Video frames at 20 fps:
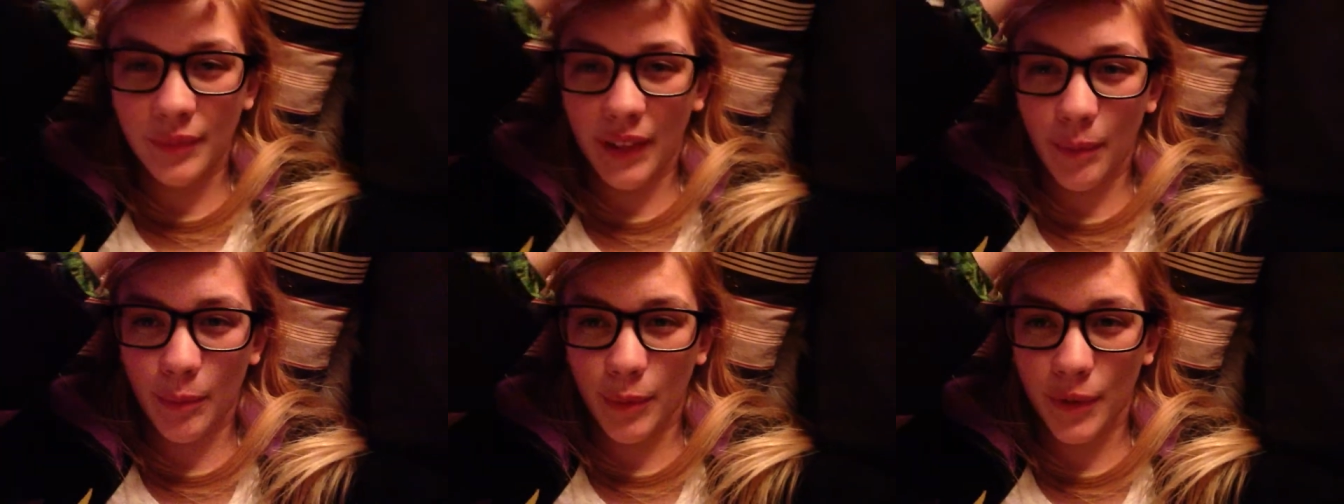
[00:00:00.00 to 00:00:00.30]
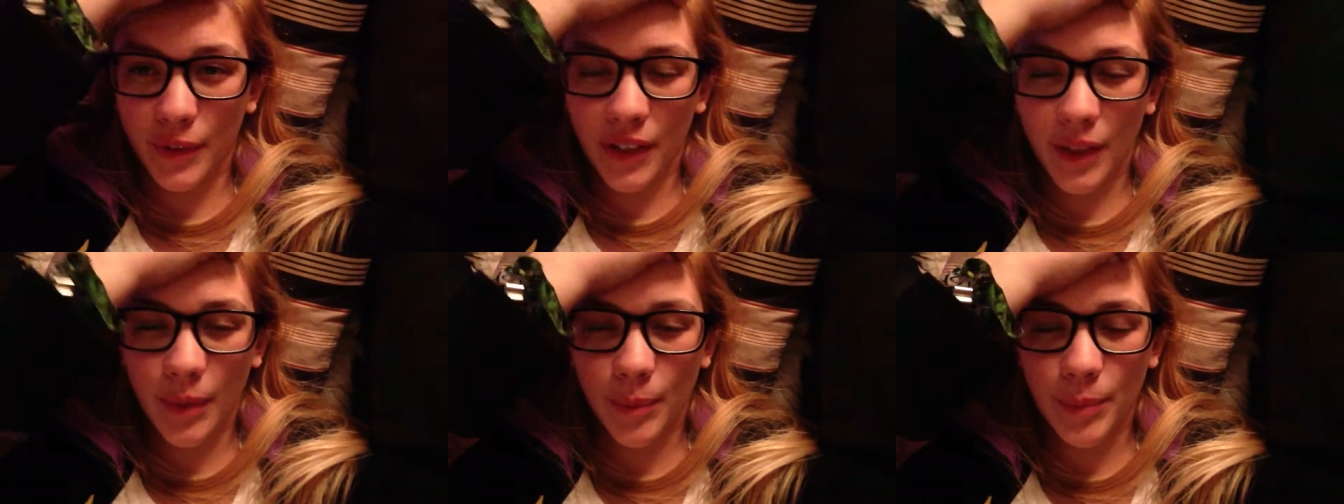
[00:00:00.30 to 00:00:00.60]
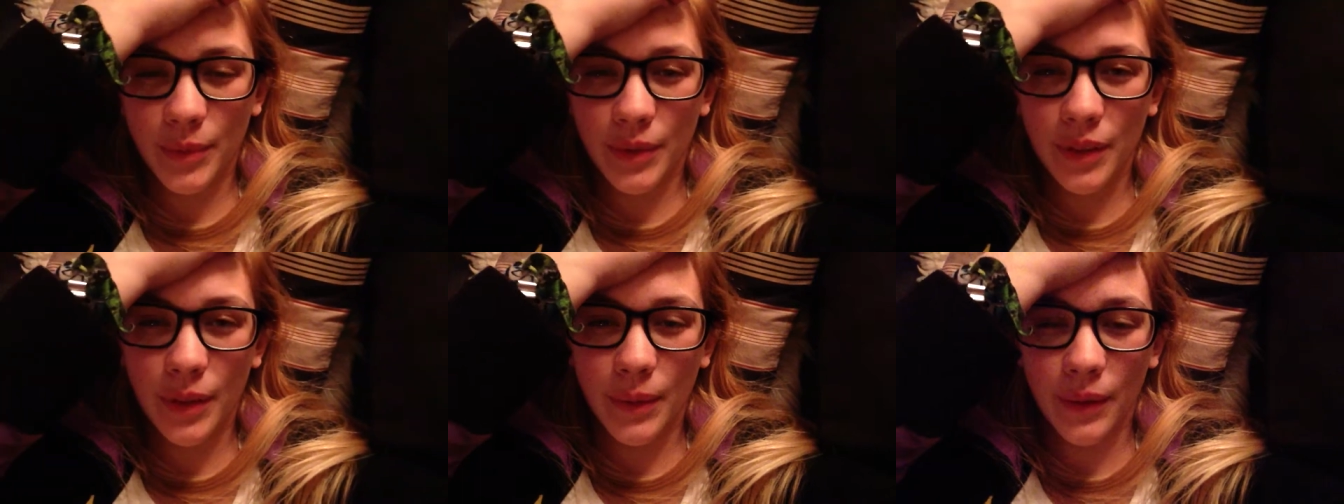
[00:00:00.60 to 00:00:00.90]
handball
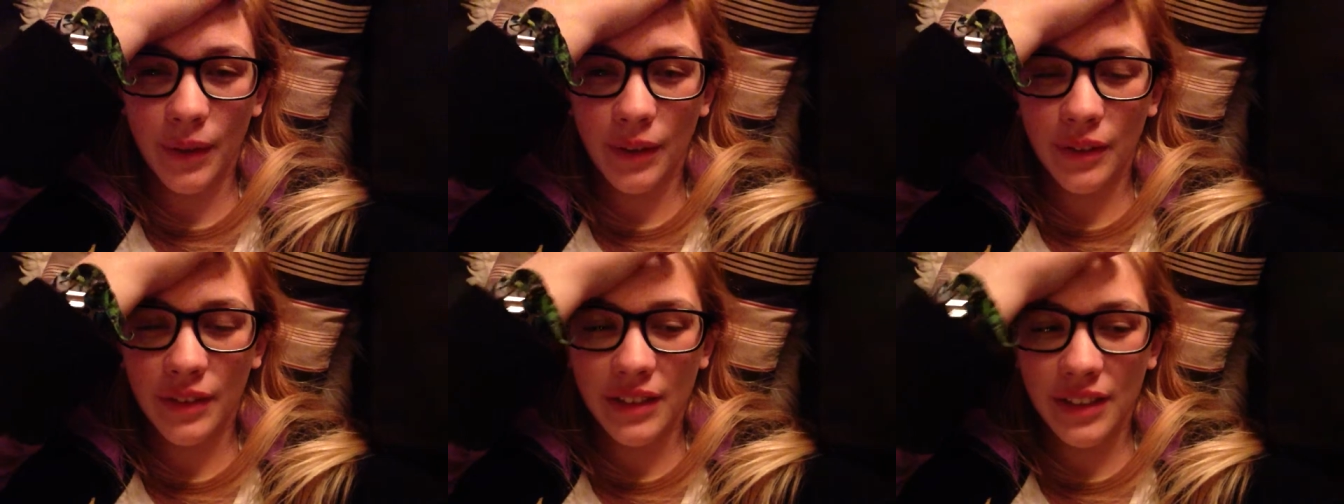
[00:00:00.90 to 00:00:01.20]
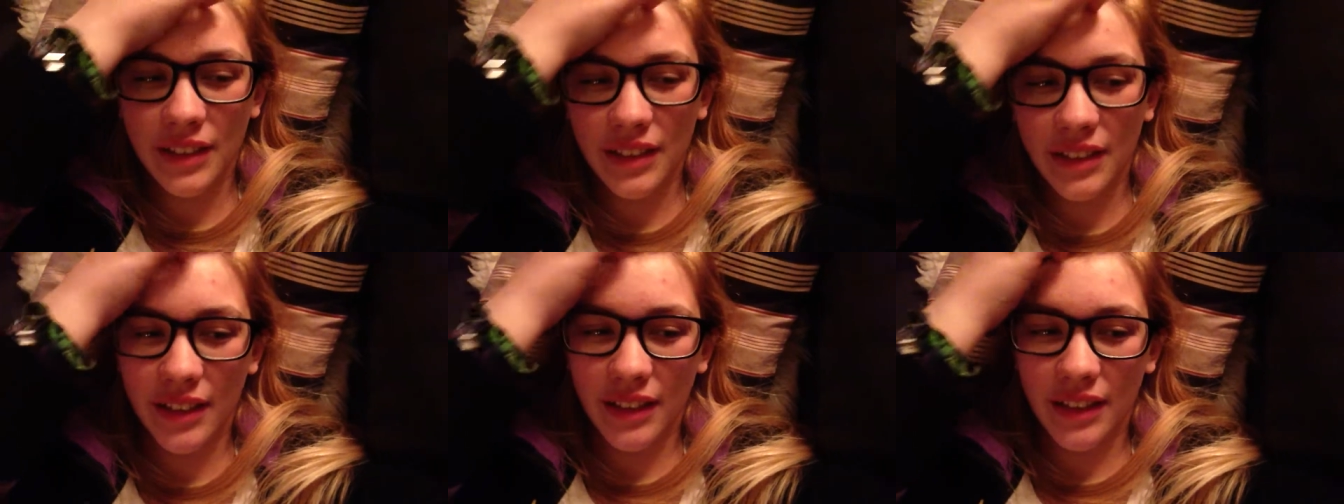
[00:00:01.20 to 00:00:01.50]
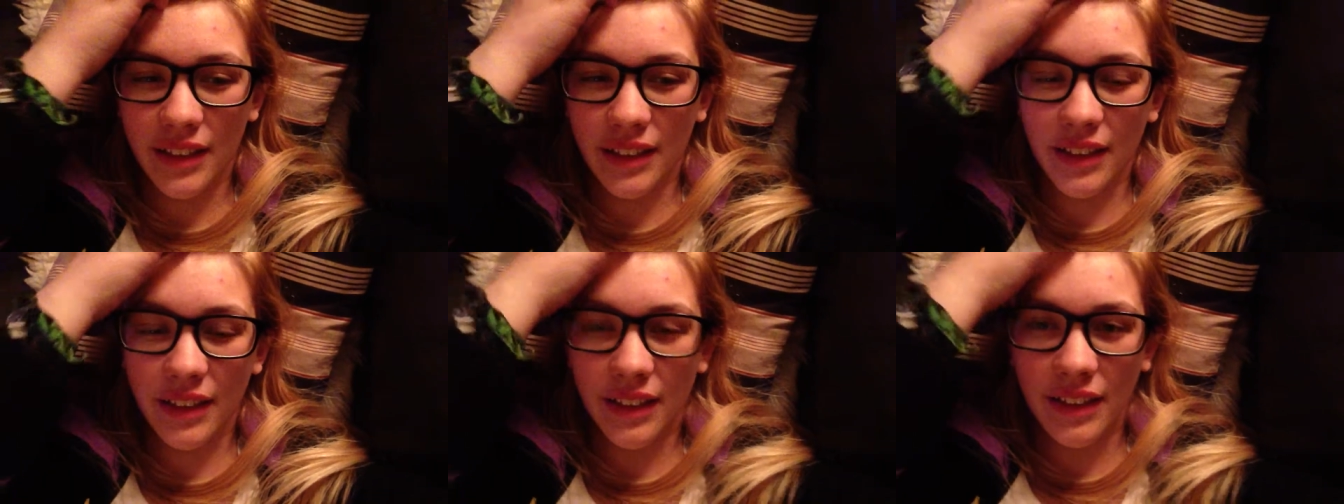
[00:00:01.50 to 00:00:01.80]
cup going on
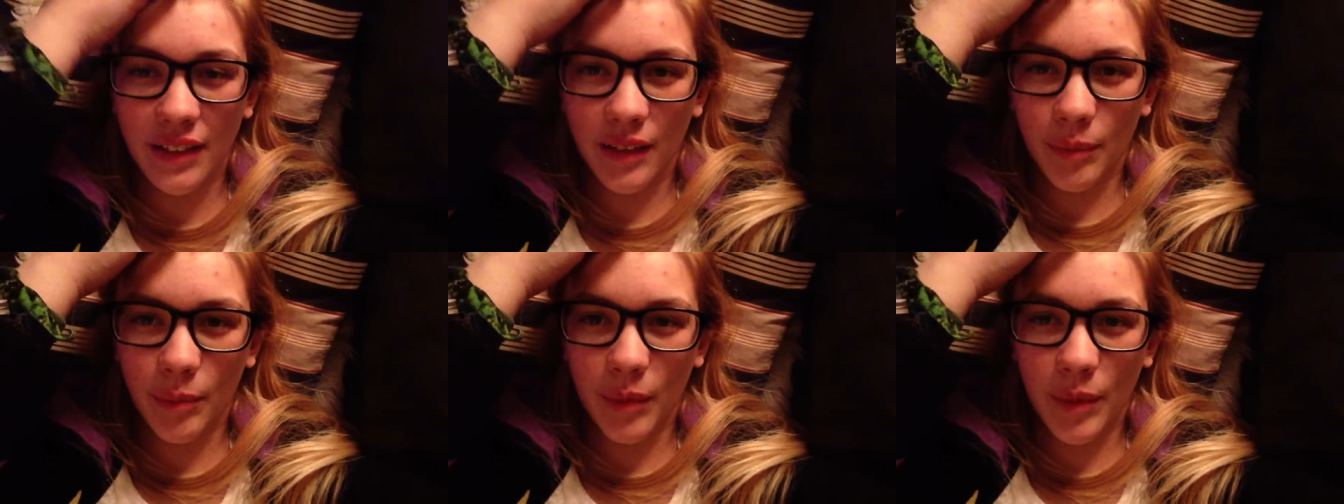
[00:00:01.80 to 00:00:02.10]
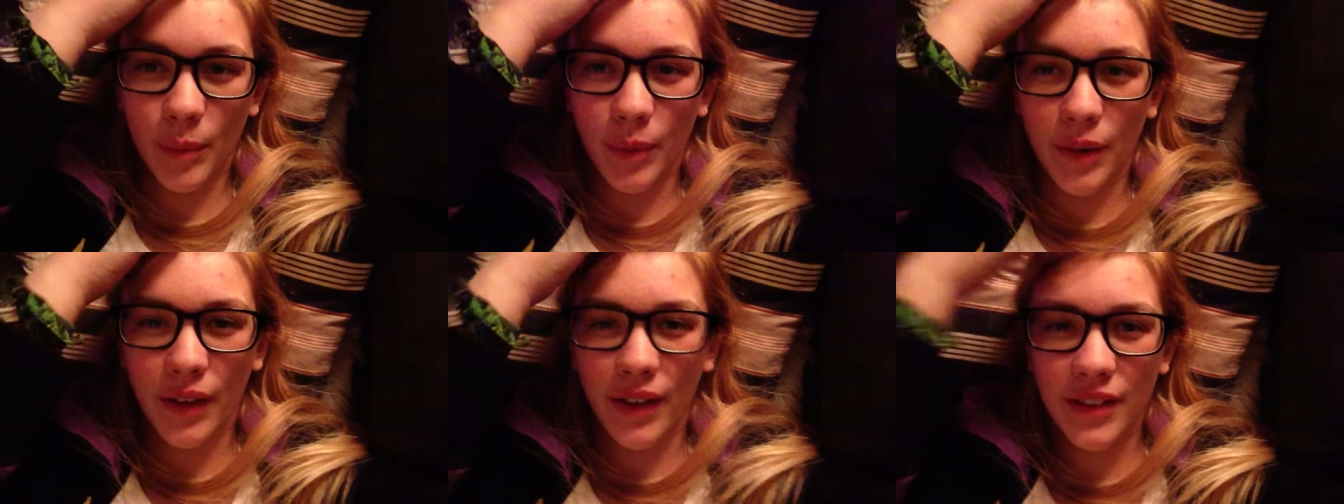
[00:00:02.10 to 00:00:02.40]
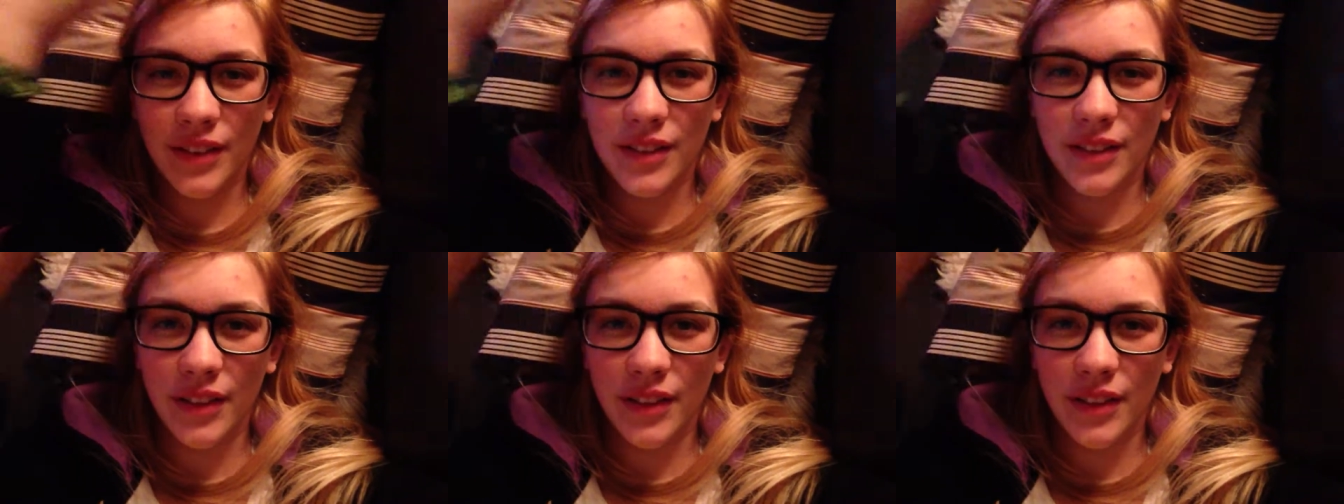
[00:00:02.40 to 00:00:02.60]
at my work,